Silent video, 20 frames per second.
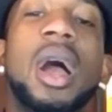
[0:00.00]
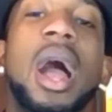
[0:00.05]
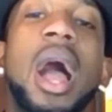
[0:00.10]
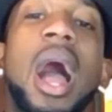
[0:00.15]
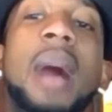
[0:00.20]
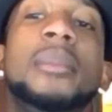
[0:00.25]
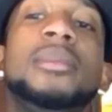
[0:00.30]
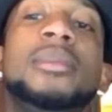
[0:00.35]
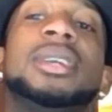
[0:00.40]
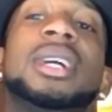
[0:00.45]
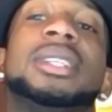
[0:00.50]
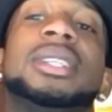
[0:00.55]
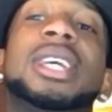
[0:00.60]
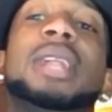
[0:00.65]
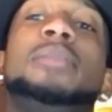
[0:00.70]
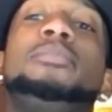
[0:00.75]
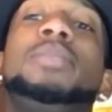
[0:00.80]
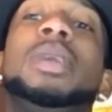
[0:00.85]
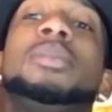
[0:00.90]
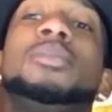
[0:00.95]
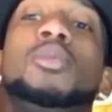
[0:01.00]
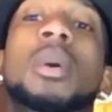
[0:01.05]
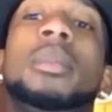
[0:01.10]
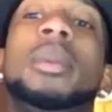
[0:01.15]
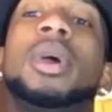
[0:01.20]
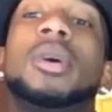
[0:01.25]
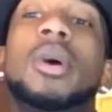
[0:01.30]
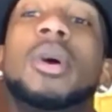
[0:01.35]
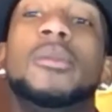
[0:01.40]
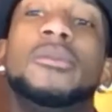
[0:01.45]
I'm going to tell people where
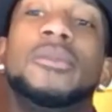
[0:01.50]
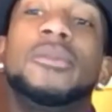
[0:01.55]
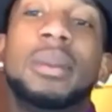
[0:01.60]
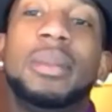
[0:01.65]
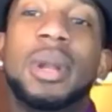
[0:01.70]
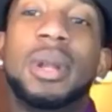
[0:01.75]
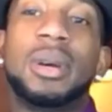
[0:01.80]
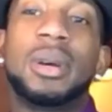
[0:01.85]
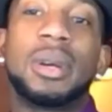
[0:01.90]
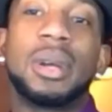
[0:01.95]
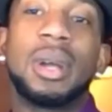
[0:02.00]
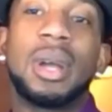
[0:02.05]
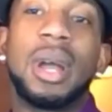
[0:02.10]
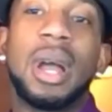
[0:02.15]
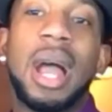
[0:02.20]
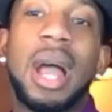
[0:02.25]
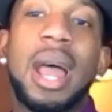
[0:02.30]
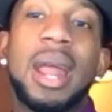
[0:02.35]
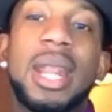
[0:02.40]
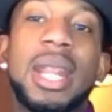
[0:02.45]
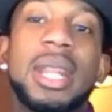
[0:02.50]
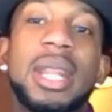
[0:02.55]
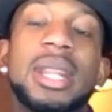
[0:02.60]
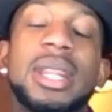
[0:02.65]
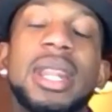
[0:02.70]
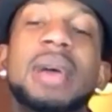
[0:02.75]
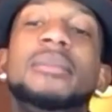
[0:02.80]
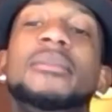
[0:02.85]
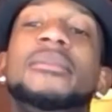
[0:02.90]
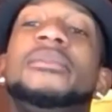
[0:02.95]
me come from, and
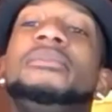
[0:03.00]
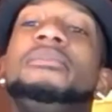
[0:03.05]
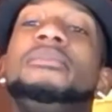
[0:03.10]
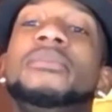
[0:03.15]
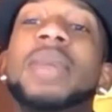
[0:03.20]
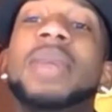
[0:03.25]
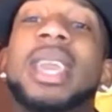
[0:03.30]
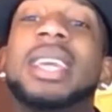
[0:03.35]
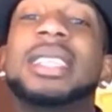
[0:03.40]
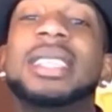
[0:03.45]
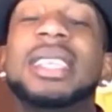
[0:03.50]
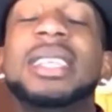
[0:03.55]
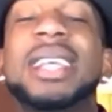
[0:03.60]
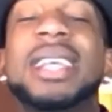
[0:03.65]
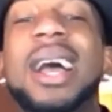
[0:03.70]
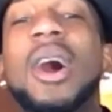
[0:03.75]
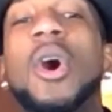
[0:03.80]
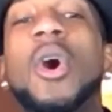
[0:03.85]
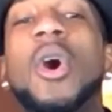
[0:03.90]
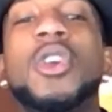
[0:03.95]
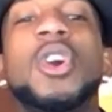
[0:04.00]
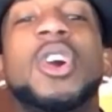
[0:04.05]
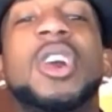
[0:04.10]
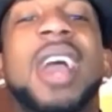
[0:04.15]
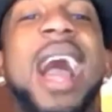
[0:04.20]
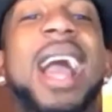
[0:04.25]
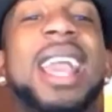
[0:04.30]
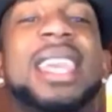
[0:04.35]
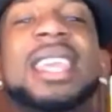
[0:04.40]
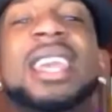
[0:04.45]
them make it seem like, oh, you're
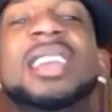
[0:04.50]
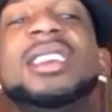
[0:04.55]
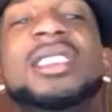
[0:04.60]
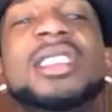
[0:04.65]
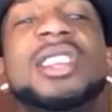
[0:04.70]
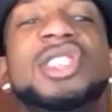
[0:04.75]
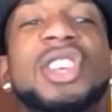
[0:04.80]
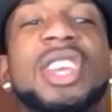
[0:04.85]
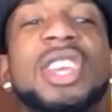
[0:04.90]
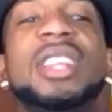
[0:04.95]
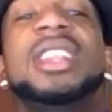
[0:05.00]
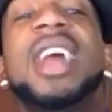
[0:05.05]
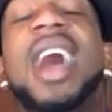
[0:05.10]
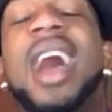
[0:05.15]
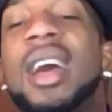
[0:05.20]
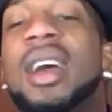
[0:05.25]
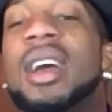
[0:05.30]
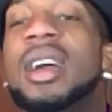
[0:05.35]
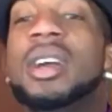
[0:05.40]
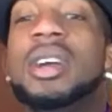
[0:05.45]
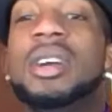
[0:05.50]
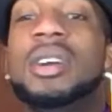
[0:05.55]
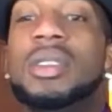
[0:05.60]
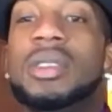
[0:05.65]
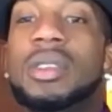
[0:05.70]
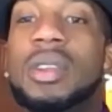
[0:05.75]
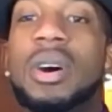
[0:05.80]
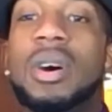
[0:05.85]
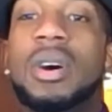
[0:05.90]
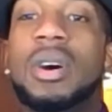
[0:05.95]
cocky and you this and you that.
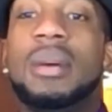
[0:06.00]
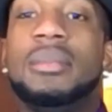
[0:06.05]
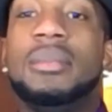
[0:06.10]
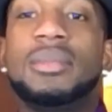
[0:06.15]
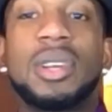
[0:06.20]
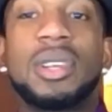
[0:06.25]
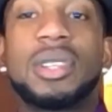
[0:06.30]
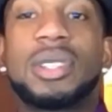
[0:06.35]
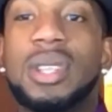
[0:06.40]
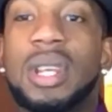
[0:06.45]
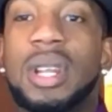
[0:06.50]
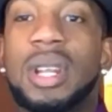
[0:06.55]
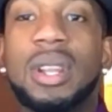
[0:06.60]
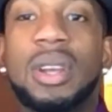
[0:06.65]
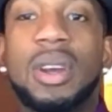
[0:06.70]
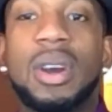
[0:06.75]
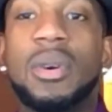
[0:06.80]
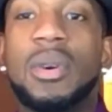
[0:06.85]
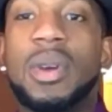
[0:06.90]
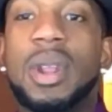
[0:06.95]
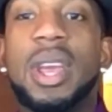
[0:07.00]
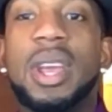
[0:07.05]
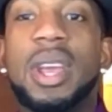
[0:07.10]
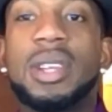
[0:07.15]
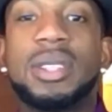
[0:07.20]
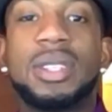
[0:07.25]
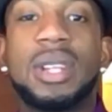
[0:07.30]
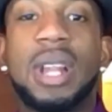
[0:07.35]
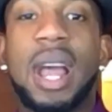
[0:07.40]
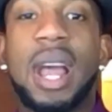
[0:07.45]
No, I'm just saying how it
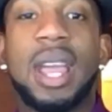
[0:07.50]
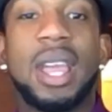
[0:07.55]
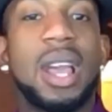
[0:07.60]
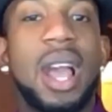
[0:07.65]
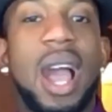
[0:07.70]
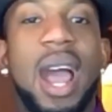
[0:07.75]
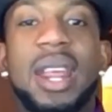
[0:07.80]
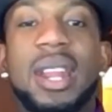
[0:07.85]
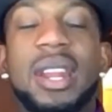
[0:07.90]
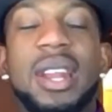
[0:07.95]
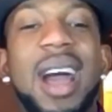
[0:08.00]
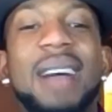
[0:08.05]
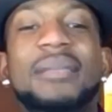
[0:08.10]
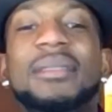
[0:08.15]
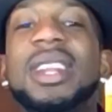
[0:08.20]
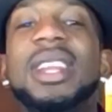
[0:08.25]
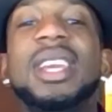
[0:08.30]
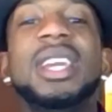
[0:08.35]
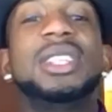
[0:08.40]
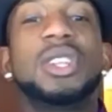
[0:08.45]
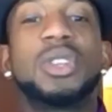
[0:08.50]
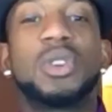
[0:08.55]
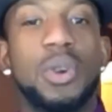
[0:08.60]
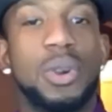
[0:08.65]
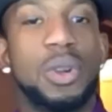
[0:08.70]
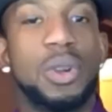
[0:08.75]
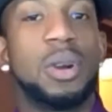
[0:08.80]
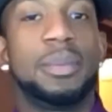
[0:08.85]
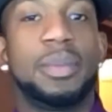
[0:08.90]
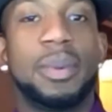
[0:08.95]
is. Like, I didn't have it easy
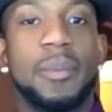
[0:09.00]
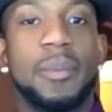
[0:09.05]
growing up.